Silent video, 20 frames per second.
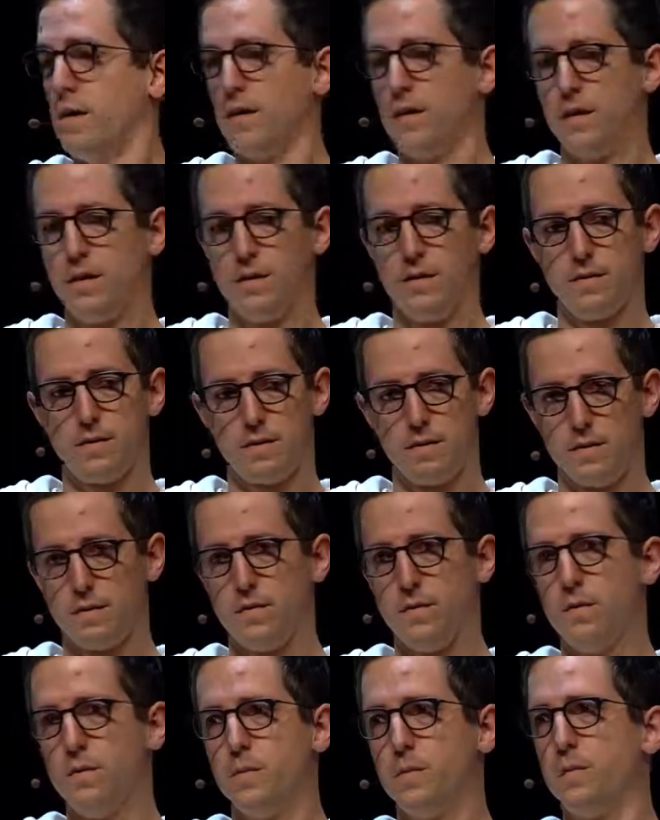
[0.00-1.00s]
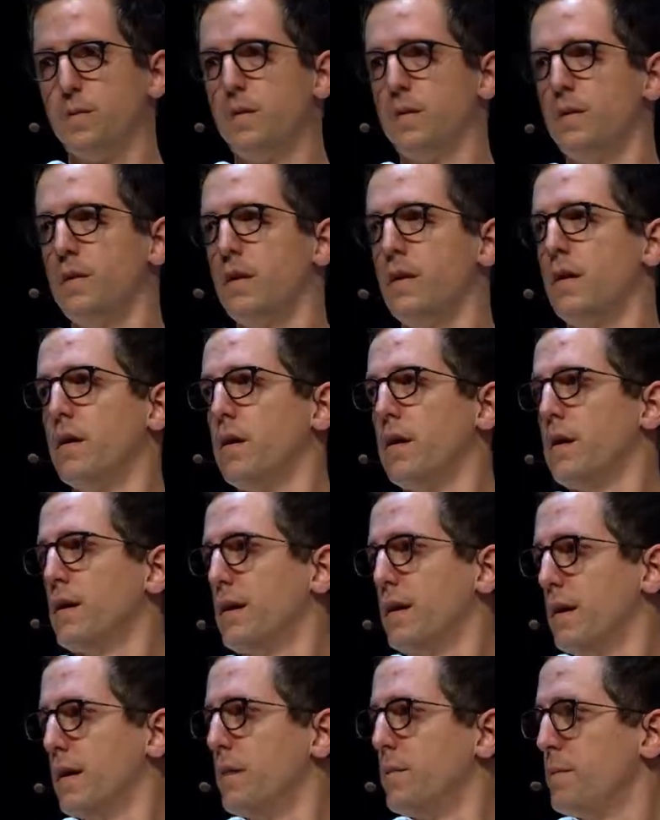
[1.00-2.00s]
that is consumable and
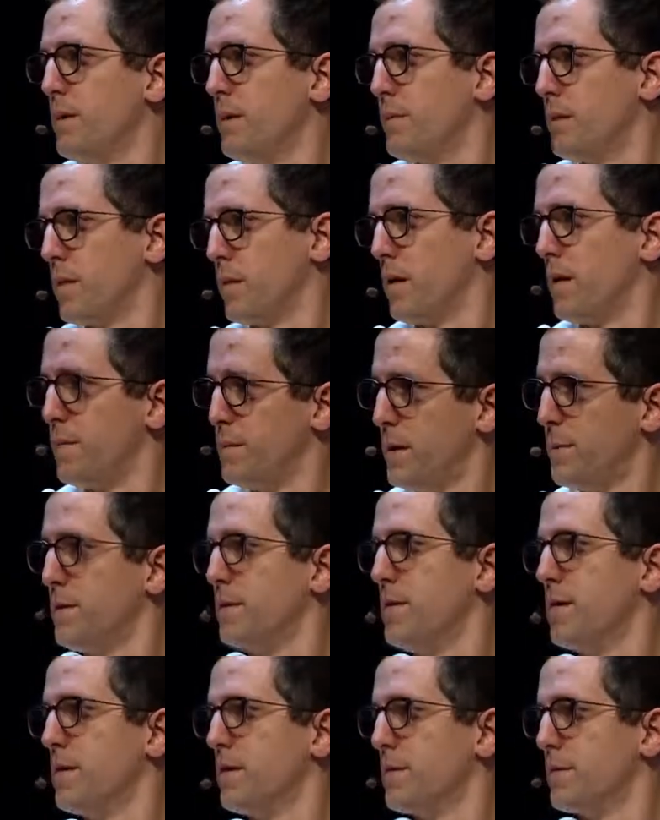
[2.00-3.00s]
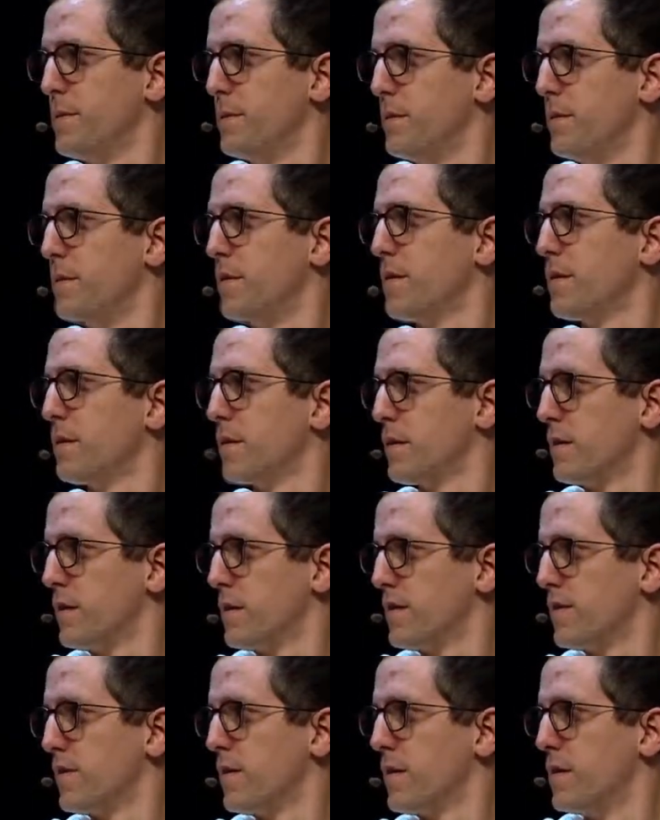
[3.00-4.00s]
can help people come up the entrepreneurial
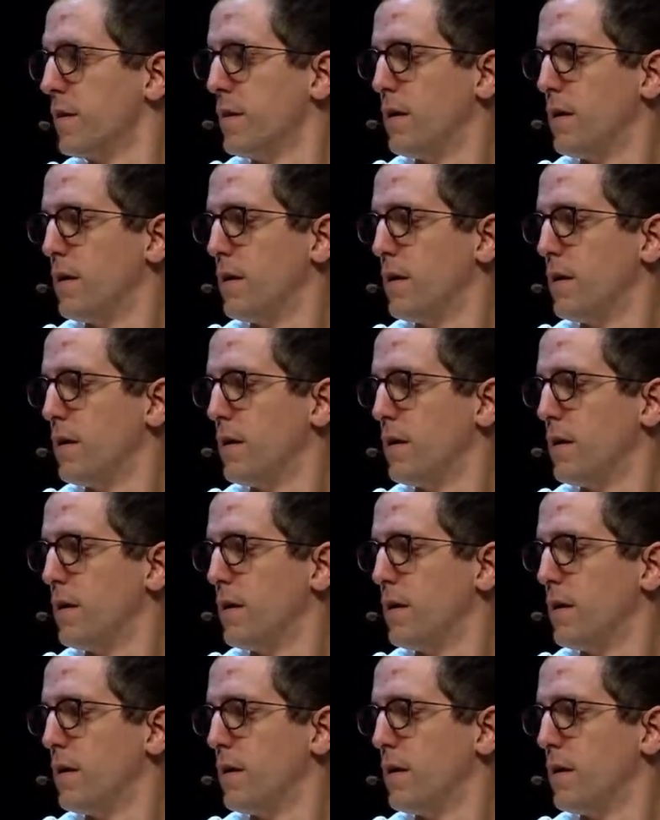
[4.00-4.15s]
curve,